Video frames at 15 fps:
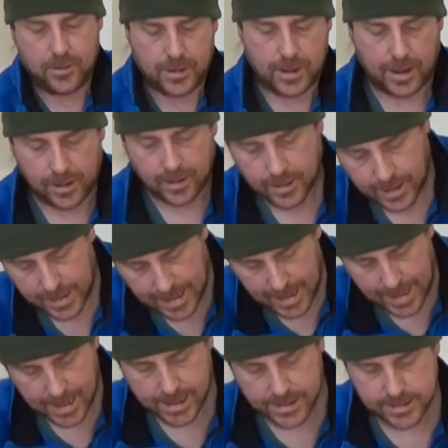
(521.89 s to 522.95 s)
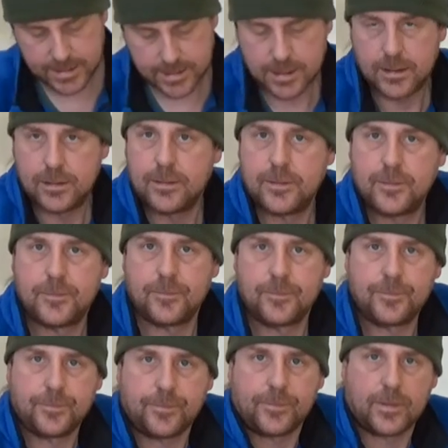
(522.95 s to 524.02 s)
Okay, it has
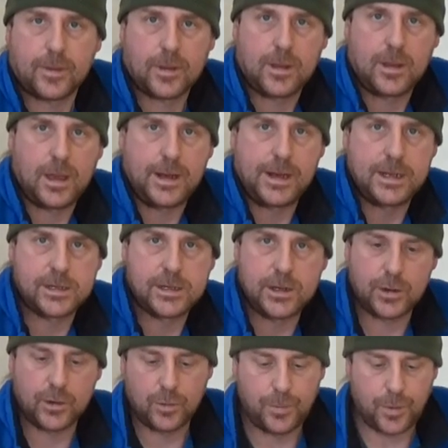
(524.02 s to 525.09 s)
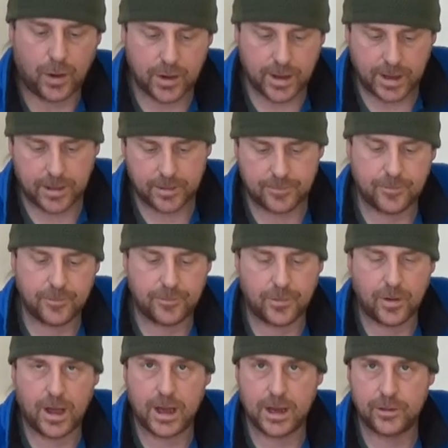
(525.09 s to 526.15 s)
an internal pocket
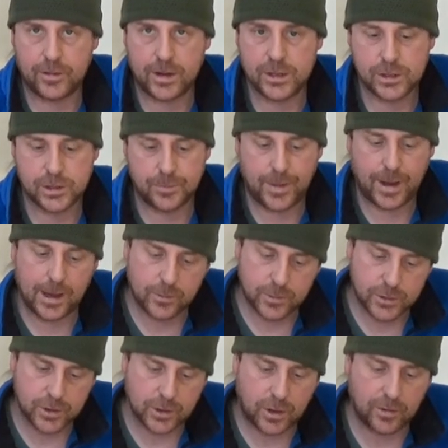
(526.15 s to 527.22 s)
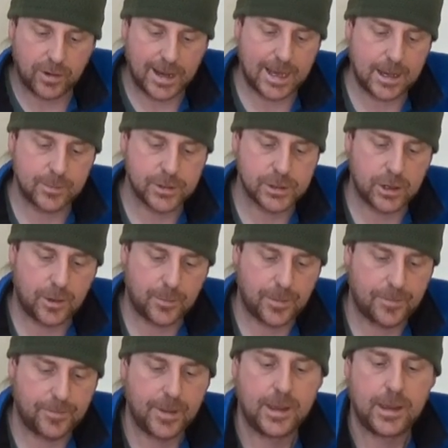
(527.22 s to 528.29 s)
for a hydration pouch or a
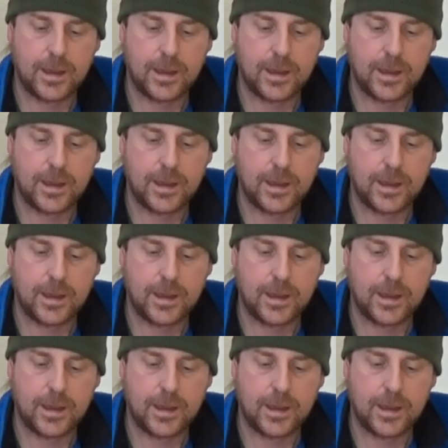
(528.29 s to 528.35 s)
laptop.